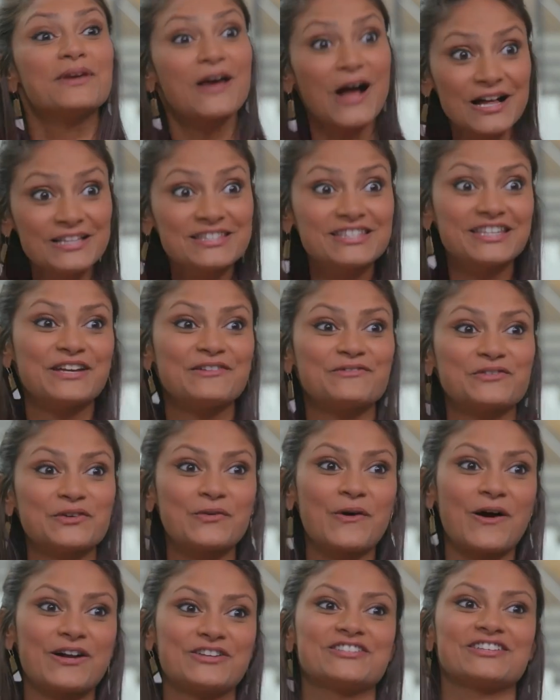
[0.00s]
Beyonce, if
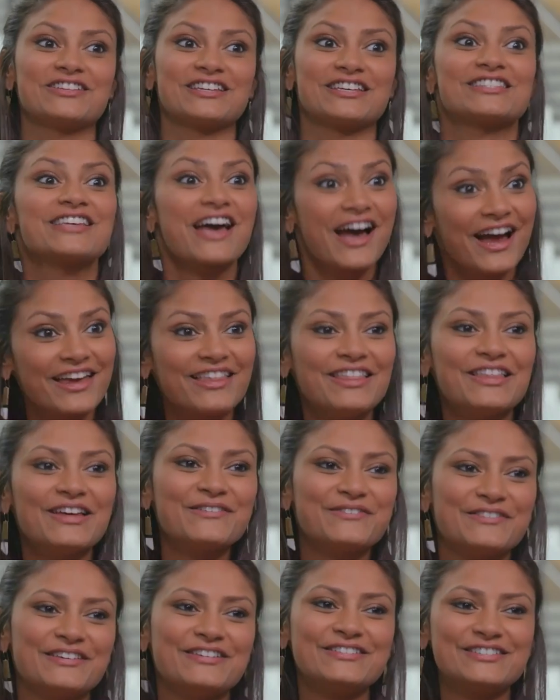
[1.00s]
you're watching this, I
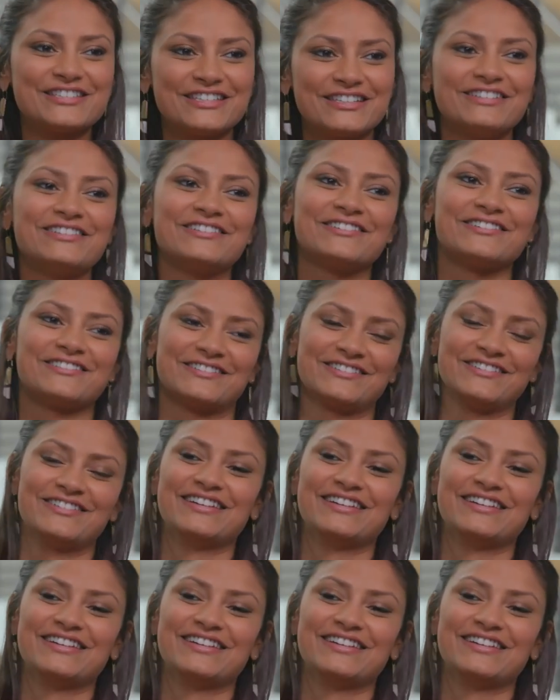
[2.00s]
love you too.